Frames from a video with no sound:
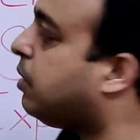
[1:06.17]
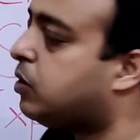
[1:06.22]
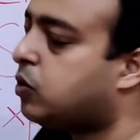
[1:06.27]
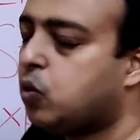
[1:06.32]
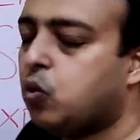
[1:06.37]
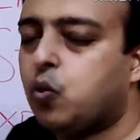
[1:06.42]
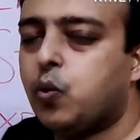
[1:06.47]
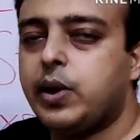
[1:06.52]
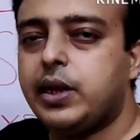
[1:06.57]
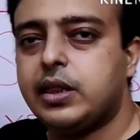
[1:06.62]

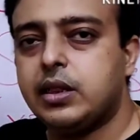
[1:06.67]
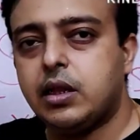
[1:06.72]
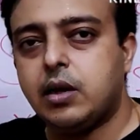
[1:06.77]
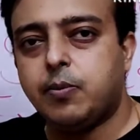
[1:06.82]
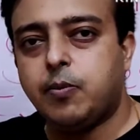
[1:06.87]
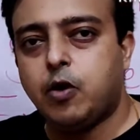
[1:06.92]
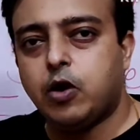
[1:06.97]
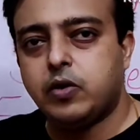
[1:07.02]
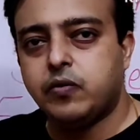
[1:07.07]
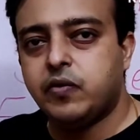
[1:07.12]
to win
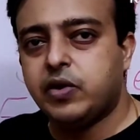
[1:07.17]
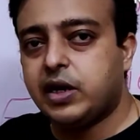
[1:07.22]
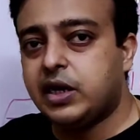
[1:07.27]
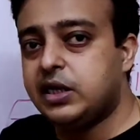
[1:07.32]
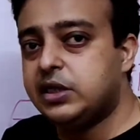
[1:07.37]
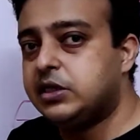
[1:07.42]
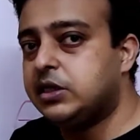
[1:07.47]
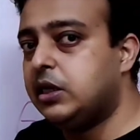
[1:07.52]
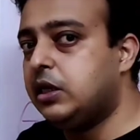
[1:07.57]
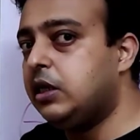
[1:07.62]
the pawn
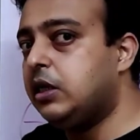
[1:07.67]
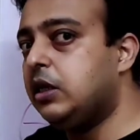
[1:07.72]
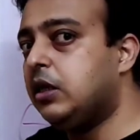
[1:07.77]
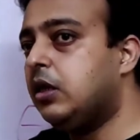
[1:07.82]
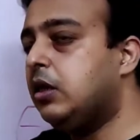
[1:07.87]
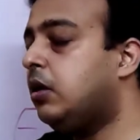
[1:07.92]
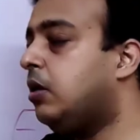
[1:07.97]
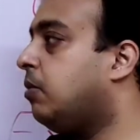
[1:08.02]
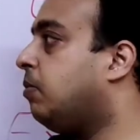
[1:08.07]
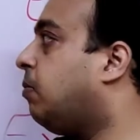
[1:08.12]
very
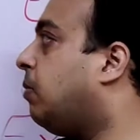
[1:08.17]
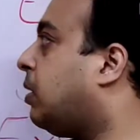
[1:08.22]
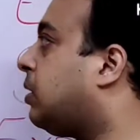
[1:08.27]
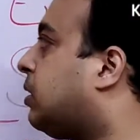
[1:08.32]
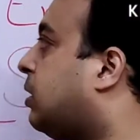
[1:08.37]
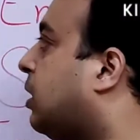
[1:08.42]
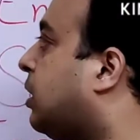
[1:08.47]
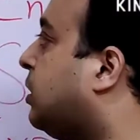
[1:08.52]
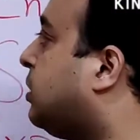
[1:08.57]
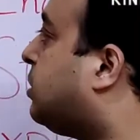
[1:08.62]
easily,
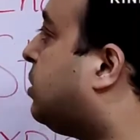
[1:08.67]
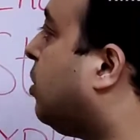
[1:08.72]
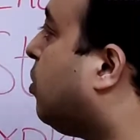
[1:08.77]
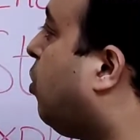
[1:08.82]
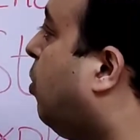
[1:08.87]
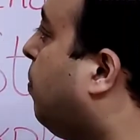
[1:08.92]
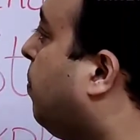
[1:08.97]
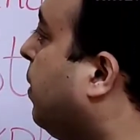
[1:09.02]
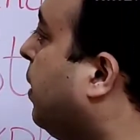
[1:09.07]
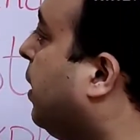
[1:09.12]
but there is the
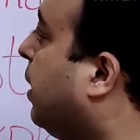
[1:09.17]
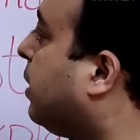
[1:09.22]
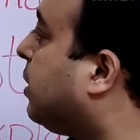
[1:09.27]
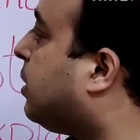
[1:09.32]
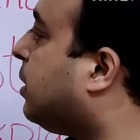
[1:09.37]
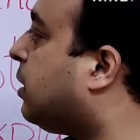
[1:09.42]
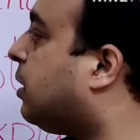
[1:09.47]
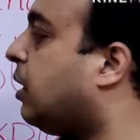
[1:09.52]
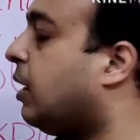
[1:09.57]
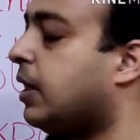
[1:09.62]

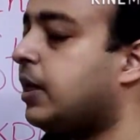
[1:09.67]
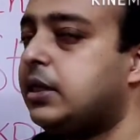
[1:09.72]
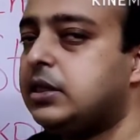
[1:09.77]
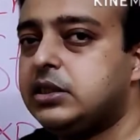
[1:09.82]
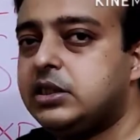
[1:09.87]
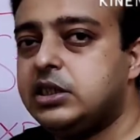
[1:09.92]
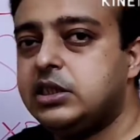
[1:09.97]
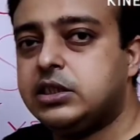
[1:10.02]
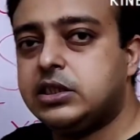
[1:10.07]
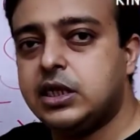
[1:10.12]
complicated
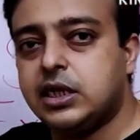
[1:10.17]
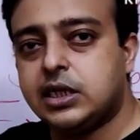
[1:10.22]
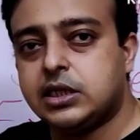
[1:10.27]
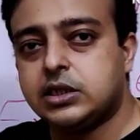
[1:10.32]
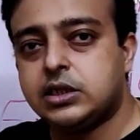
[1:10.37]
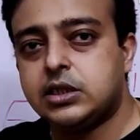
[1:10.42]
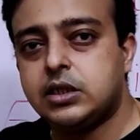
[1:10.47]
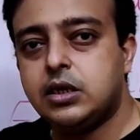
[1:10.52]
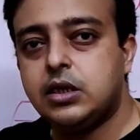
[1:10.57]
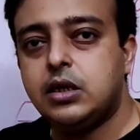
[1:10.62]
line
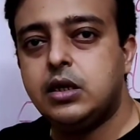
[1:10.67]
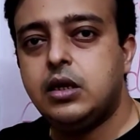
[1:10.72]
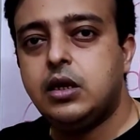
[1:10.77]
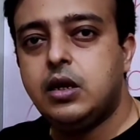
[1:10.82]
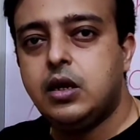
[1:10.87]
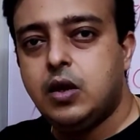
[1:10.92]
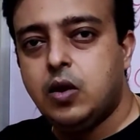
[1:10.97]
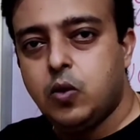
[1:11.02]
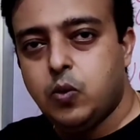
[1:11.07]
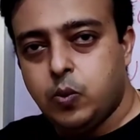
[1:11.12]
g6
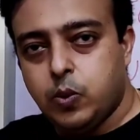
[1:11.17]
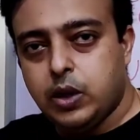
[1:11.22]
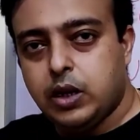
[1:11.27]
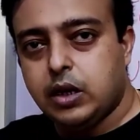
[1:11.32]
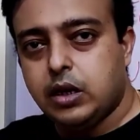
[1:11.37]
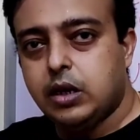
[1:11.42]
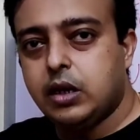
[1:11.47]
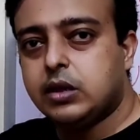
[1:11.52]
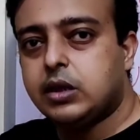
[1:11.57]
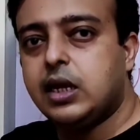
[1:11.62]

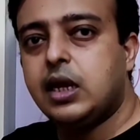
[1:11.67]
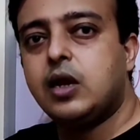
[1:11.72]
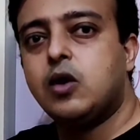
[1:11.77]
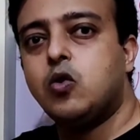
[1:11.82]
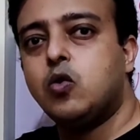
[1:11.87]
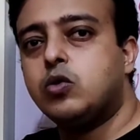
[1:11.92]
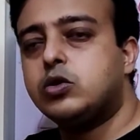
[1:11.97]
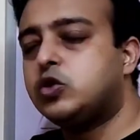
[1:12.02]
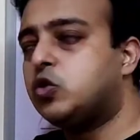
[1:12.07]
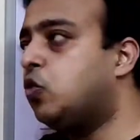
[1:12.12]
when nothing
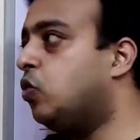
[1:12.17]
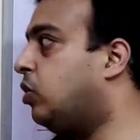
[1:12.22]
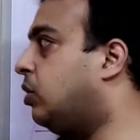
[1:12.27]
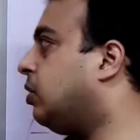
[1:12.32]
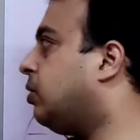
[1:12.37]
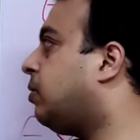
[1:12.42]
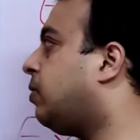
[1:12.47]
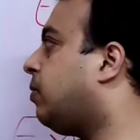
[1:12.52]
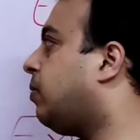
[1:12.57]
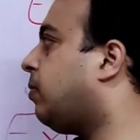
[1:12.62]
looks
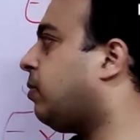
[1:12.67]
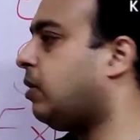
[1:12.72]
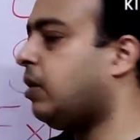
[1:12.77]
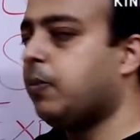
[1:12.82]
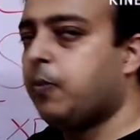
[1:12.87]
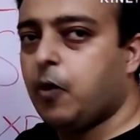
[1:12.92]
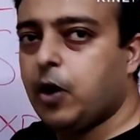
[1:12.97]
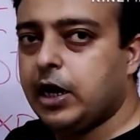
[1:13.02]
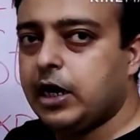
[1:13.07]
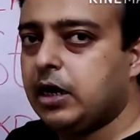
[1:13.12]
good.
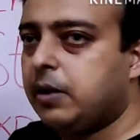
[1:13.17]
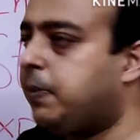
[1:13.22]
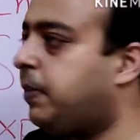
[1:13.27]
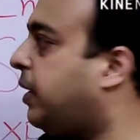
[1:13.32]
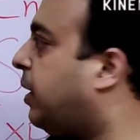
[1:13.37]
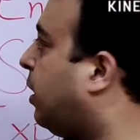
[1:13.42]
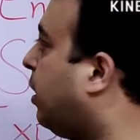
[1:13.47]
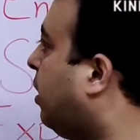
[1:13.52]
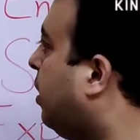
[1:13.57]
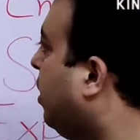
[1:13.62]
The point
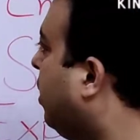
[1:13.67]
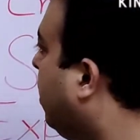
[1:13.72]
being,